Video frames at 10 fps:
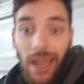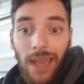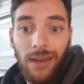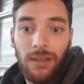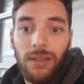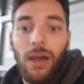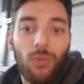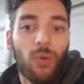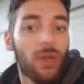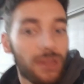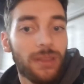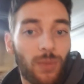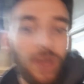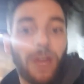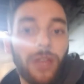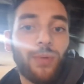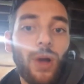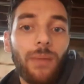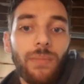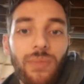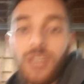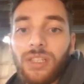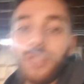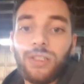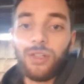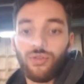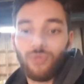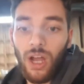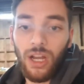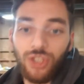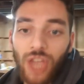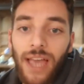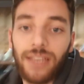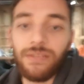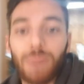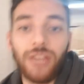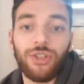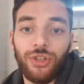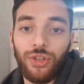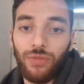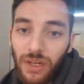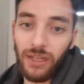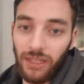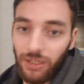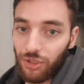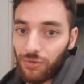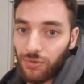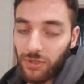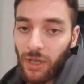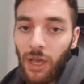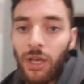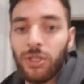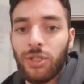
that can handle it. Now, we have another problem. This garage has major humidity issues.